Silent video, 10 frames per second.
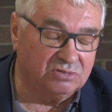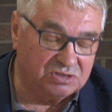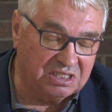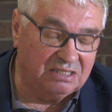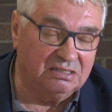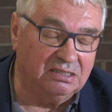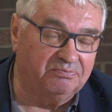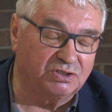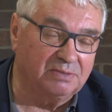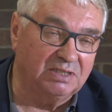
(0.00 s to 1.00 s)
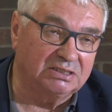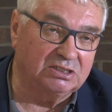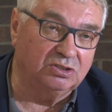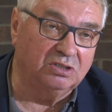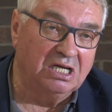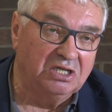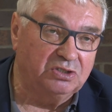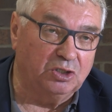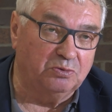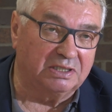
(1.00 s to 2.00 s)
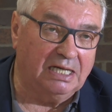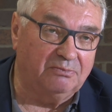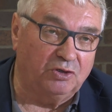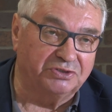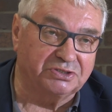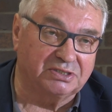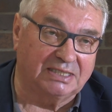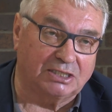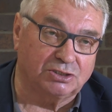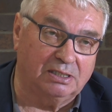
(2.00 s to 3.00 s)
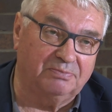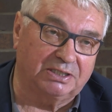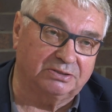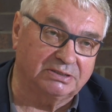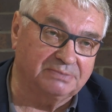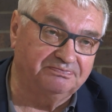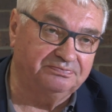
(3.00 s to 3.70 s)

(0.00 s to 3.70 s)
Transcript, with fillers: still a possibility to overcome also the national barriers.